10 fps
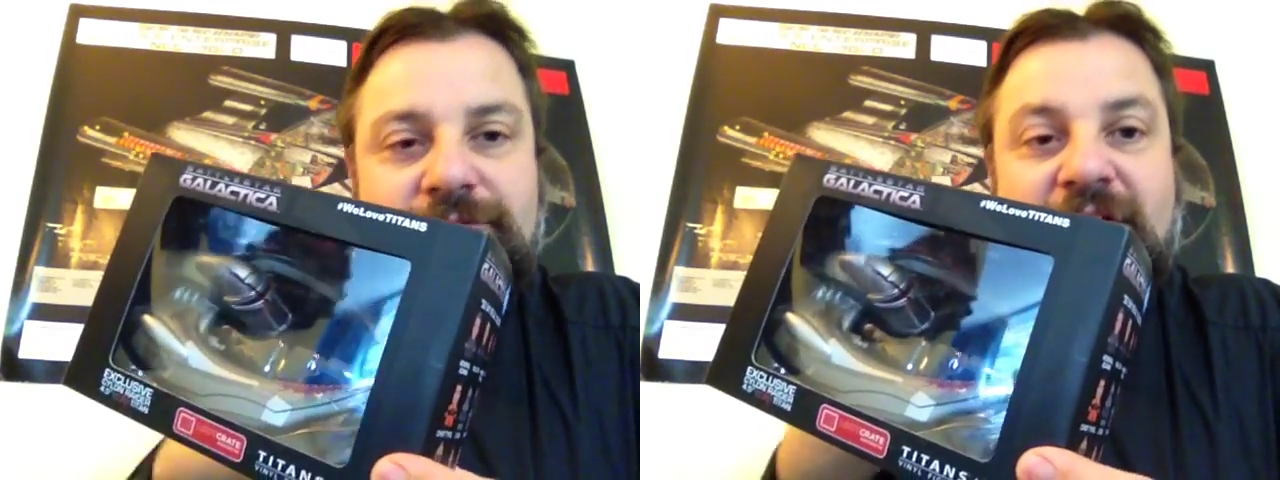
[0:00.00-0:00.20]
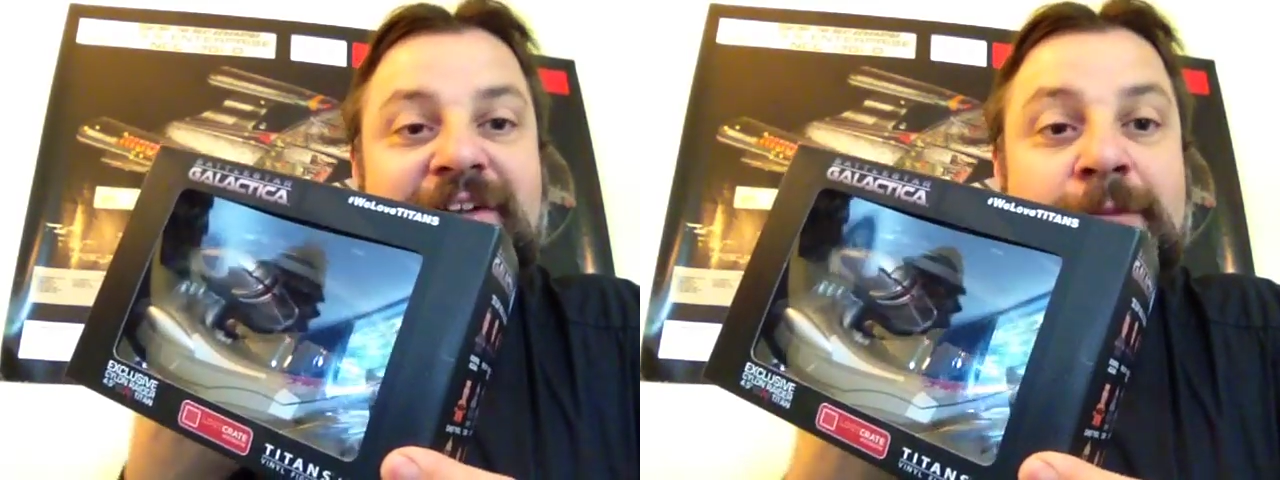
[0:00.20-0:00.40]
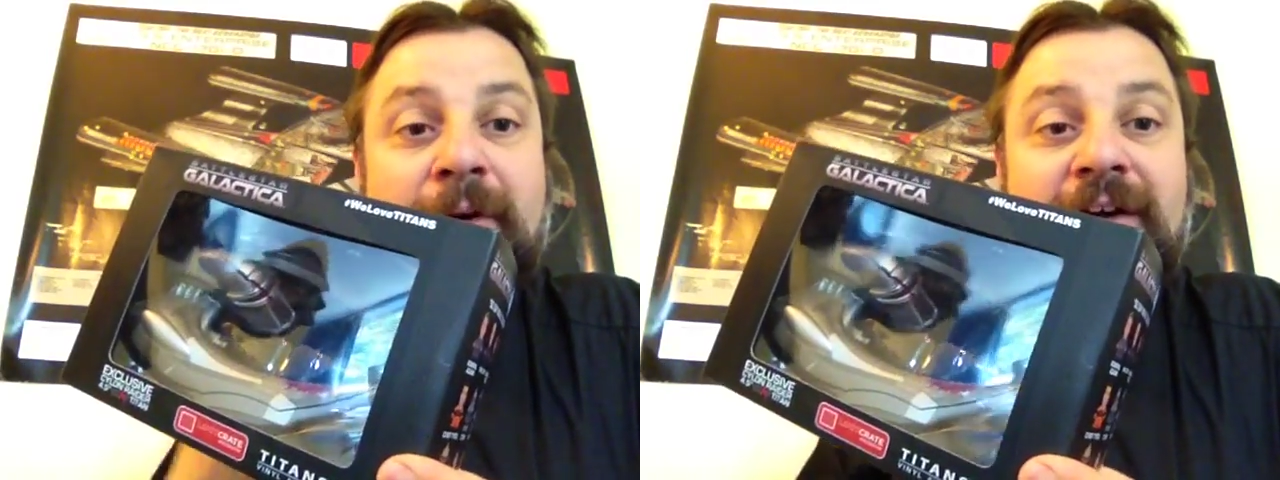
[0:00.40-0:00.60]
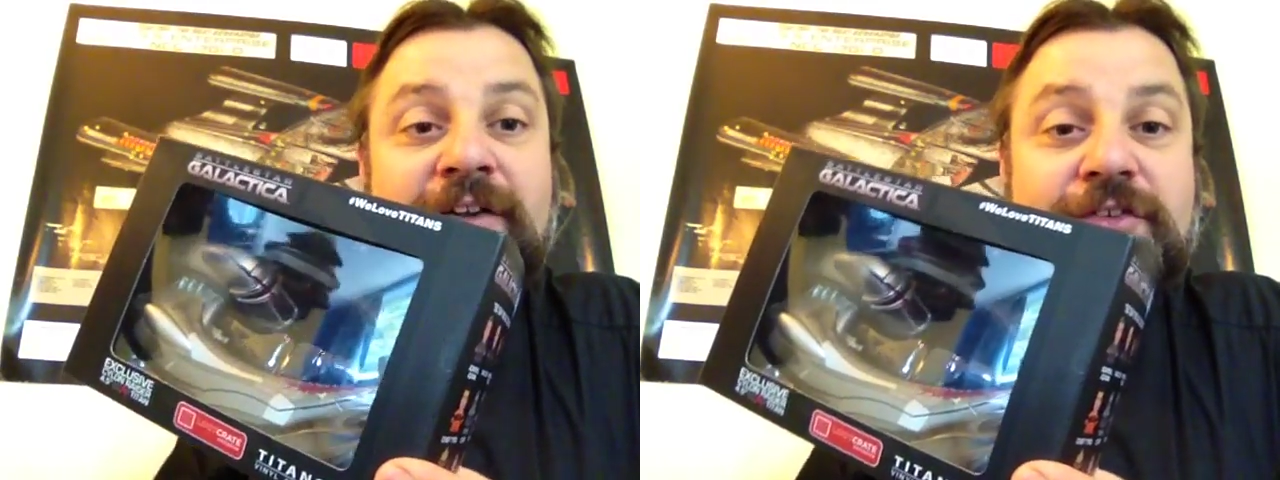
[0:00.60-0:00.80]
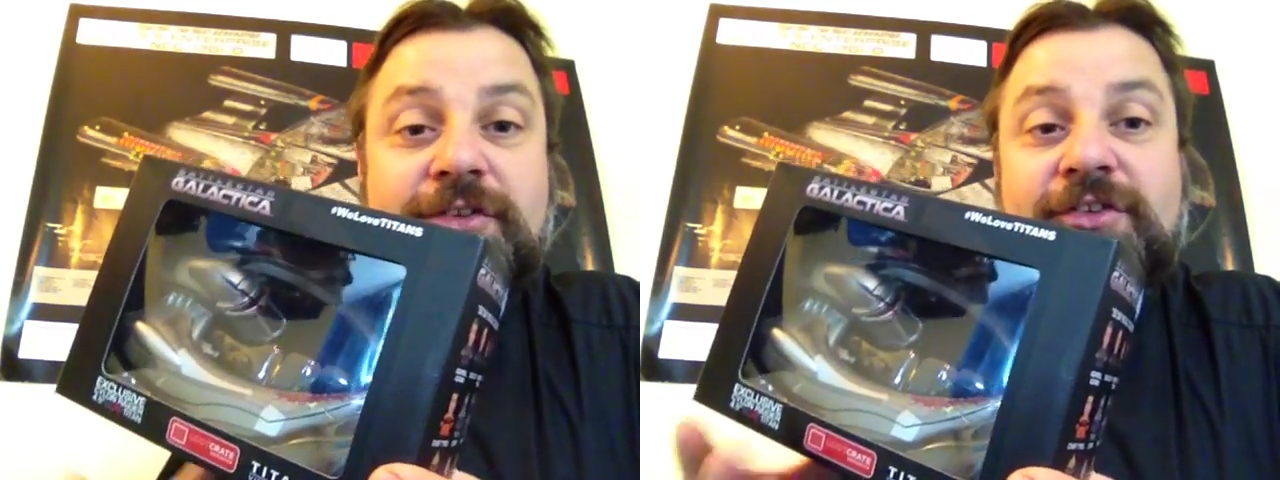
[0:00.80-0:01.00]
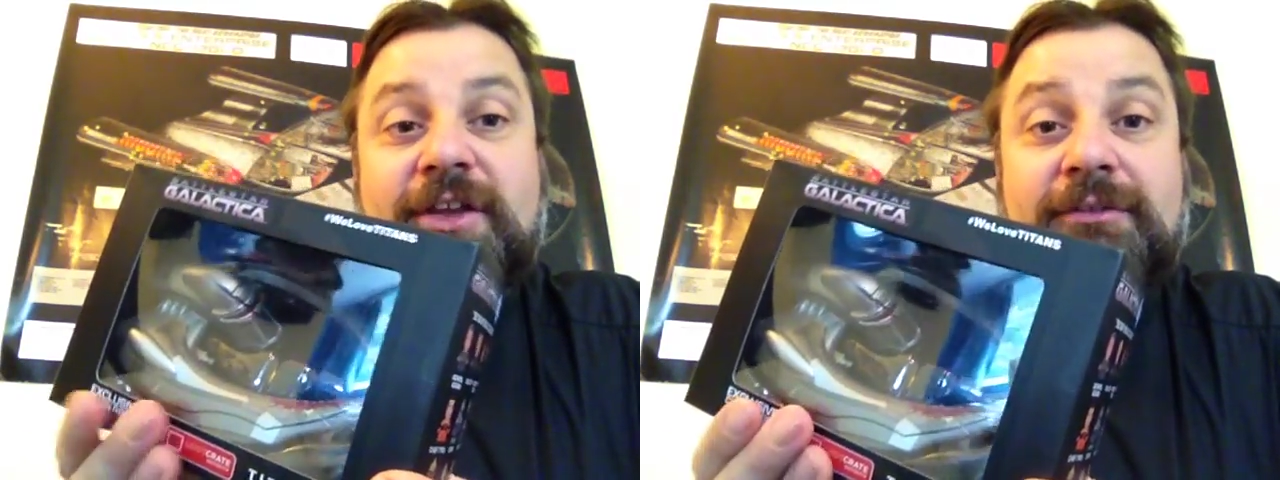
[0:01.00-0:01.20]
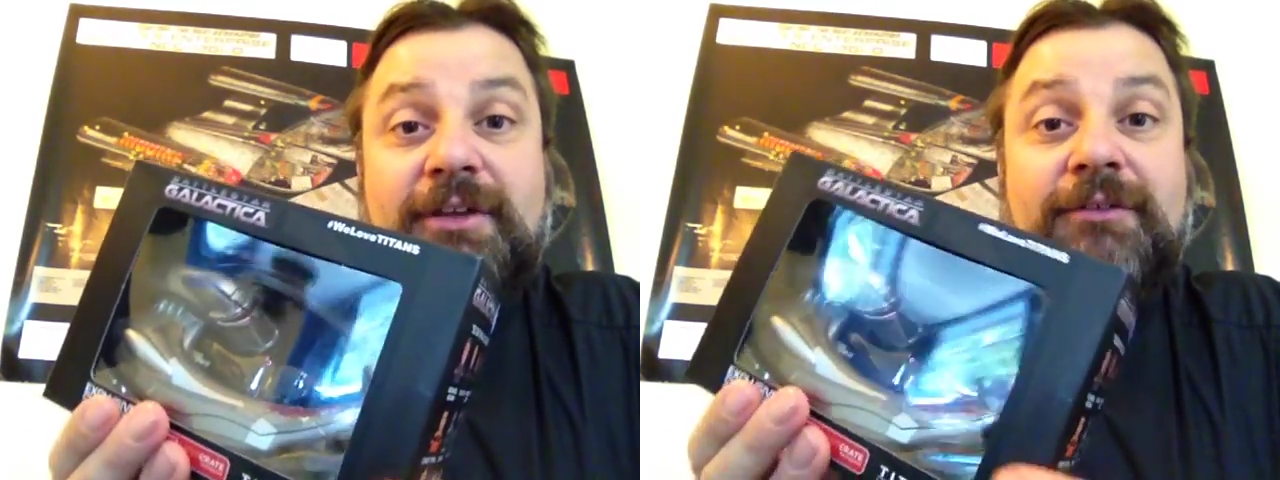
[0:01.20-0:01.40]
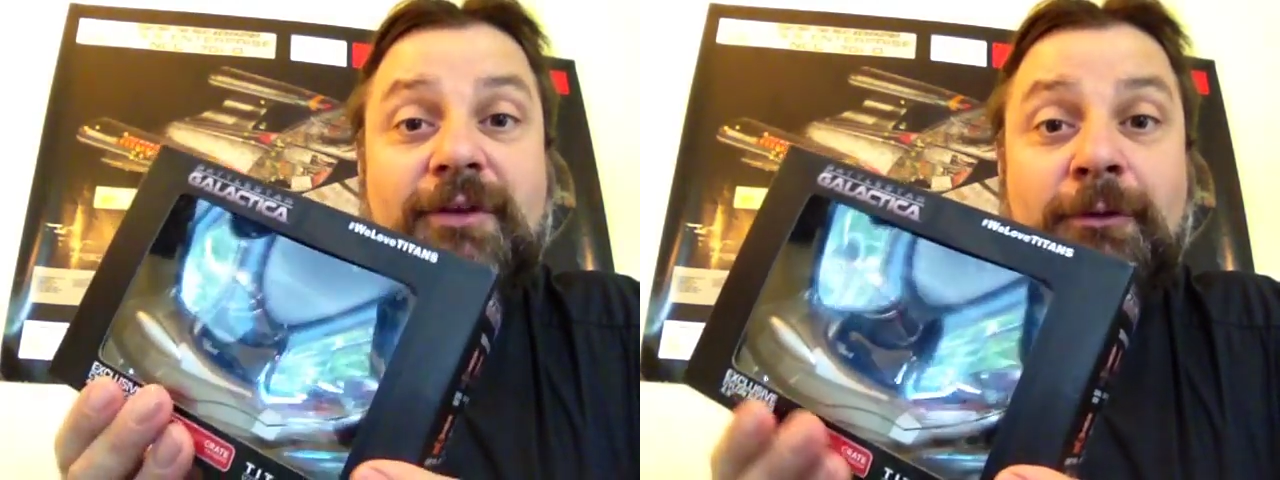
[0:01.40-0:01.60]
don't need pilots because
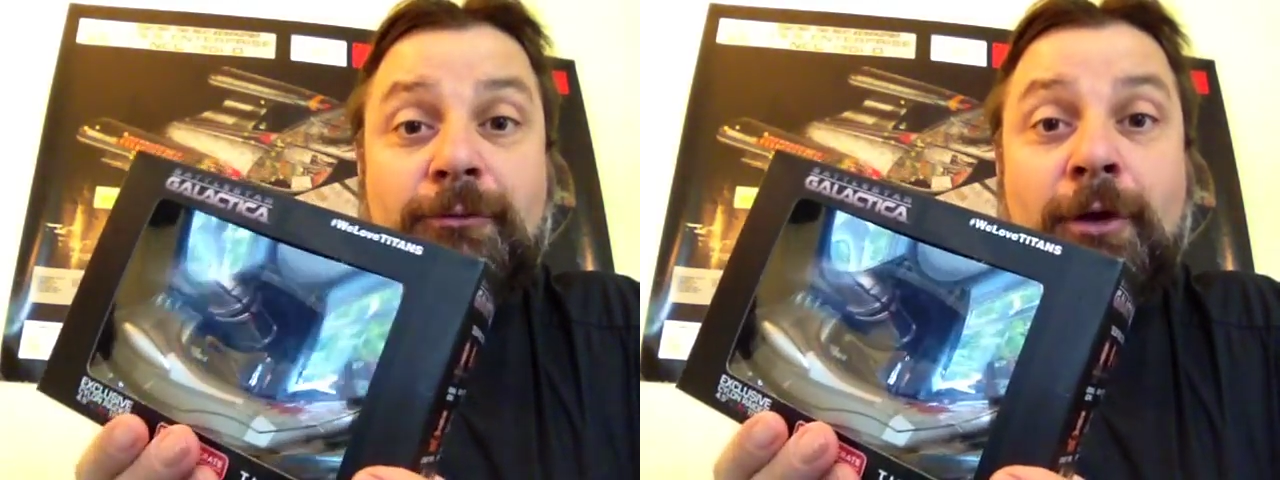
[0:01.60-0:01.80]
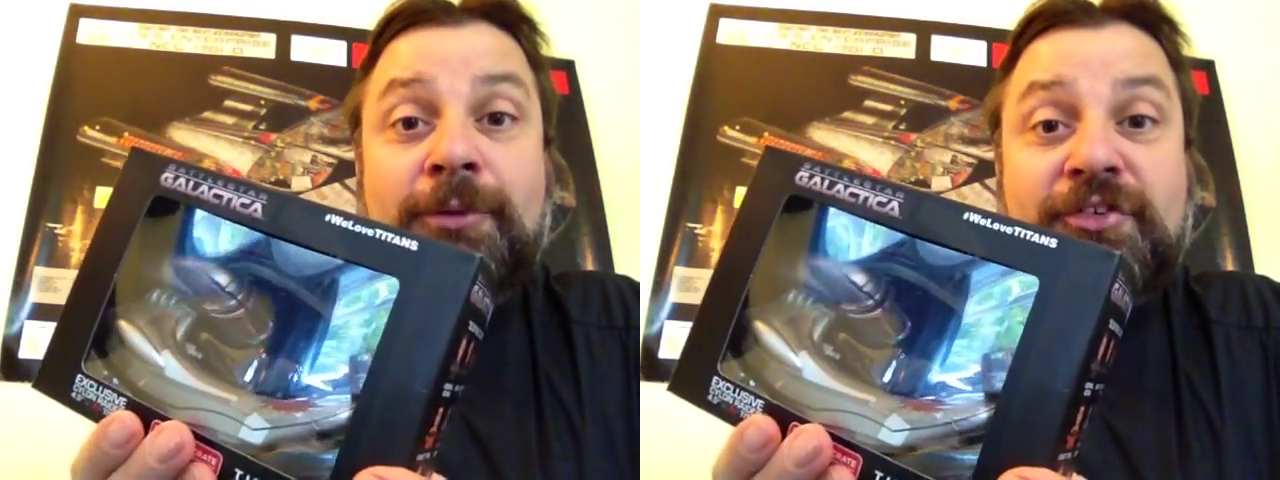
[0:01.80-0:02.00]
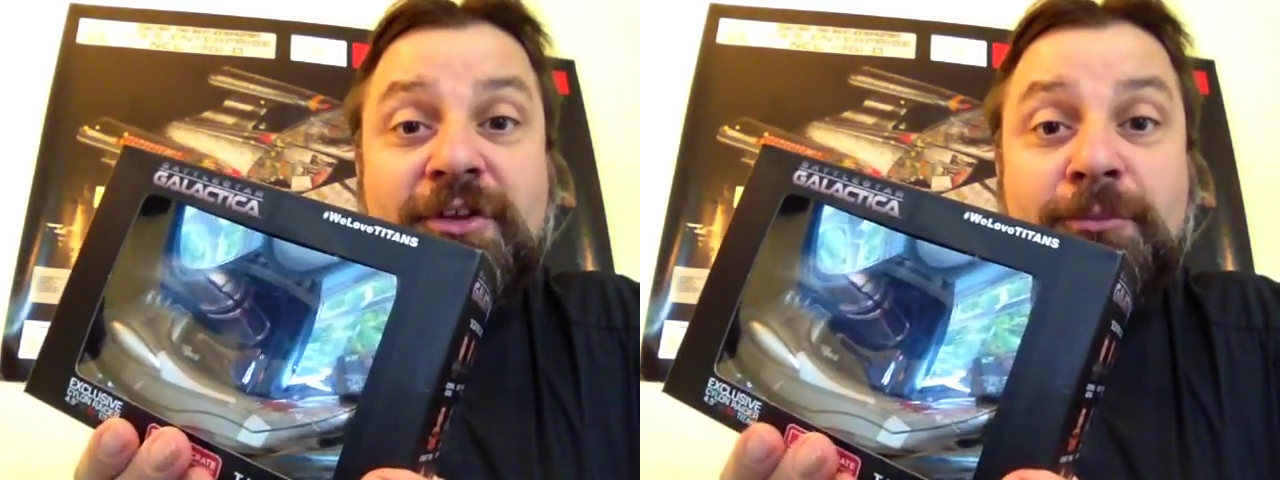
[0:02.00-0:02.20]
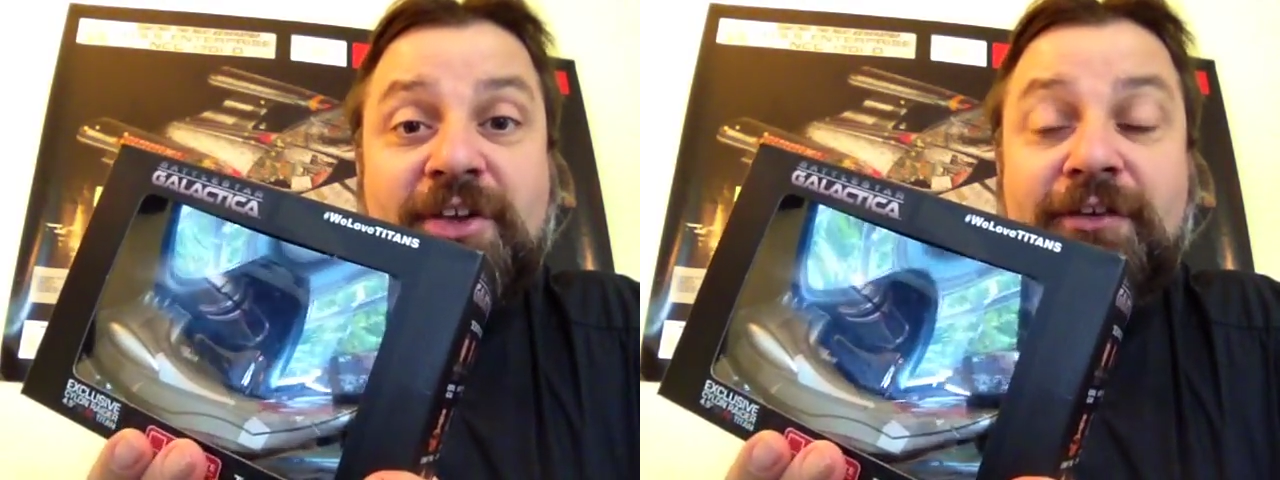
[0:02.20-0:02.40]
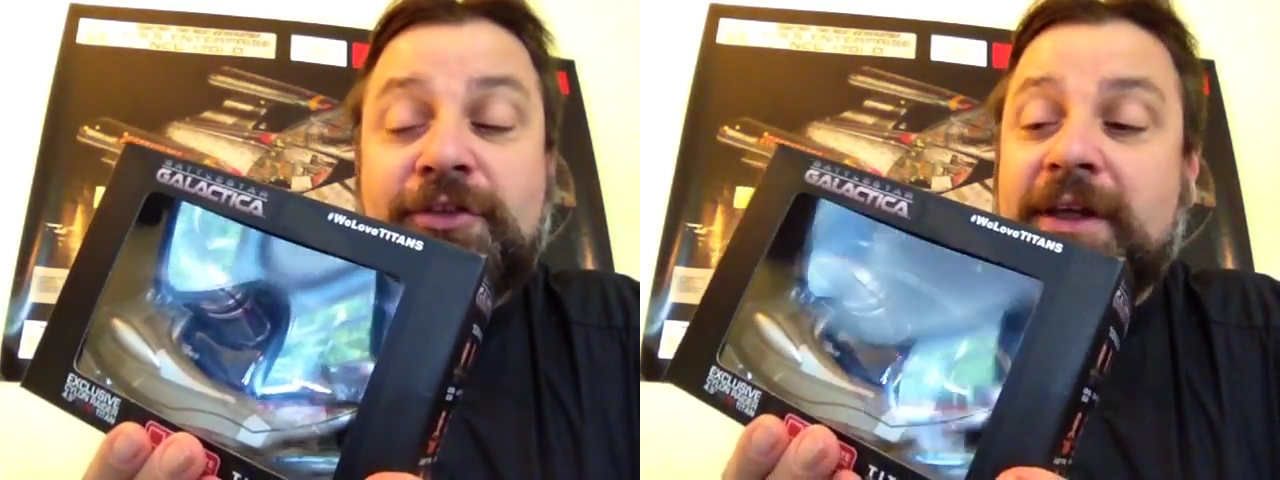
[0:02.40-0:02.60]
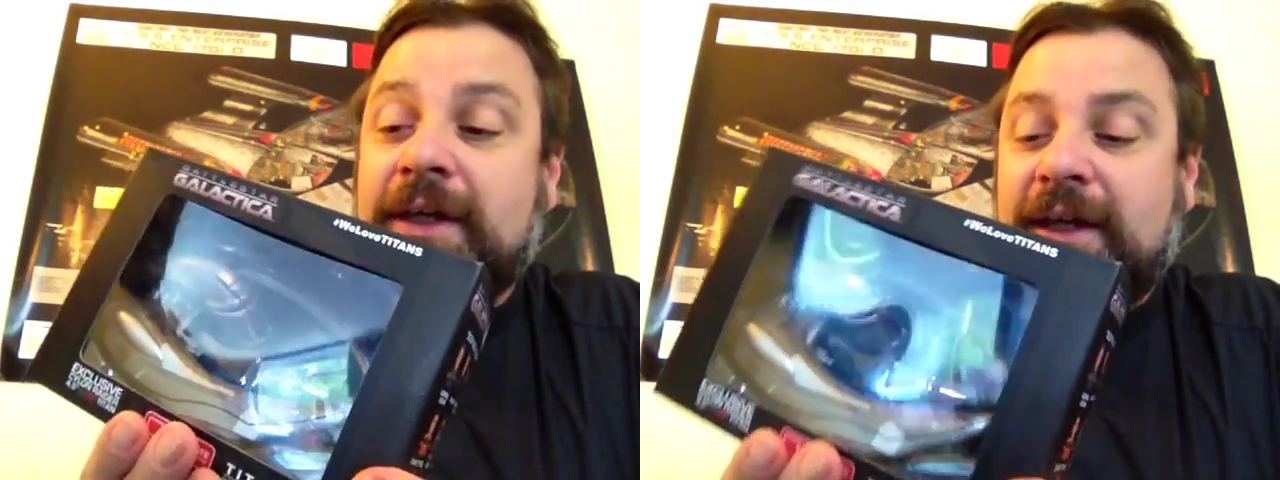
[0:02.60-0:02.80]
they're robots in themselves.